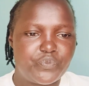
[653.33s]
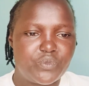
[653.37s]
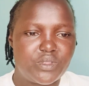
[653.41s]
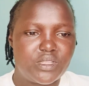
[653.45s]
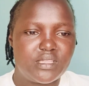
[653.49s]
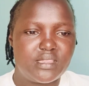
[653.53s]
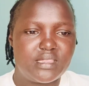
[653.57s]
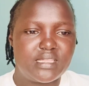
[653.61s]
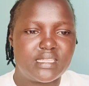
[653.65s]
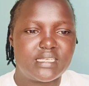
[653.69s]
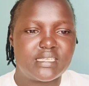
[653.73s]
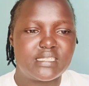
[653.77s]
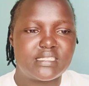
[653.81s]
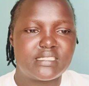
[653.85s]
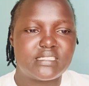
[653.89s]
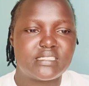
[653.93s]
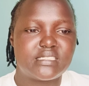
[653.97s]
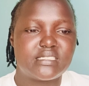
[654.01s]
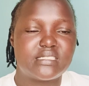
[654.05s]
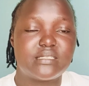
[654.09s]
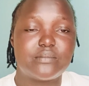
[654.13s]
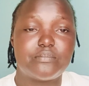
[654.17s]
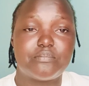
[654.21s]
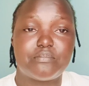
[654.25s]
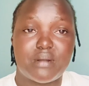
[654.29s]
the
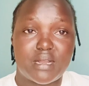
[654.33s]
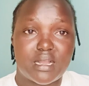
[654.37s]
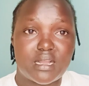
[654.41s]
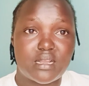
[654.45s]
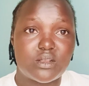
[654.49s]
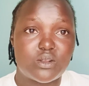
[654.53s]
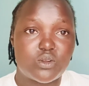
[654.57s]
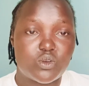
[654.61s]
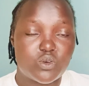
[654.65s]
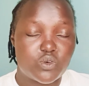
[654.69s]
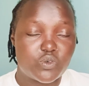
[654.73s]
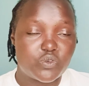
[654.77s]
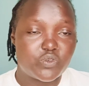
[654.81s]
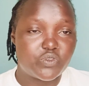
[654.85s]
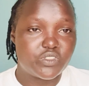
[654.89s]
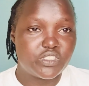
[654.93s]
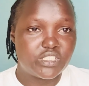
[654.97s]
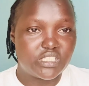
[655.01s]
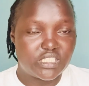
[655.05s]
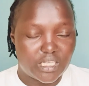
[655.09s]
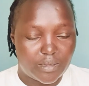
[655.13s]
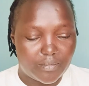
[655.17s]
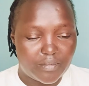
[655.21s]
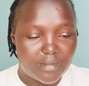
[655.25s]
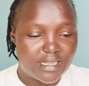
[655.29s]
Bank of
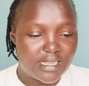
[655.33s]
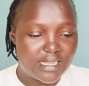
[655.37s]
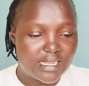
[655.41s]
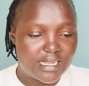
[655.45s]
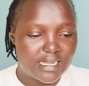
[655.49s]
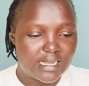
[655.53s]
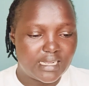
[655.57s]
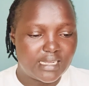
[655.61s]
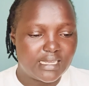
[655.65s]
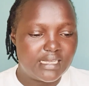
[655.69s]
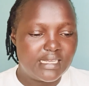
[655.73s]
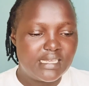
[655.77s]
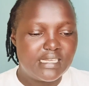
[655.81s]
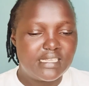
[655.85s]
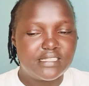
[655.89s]
Jamaica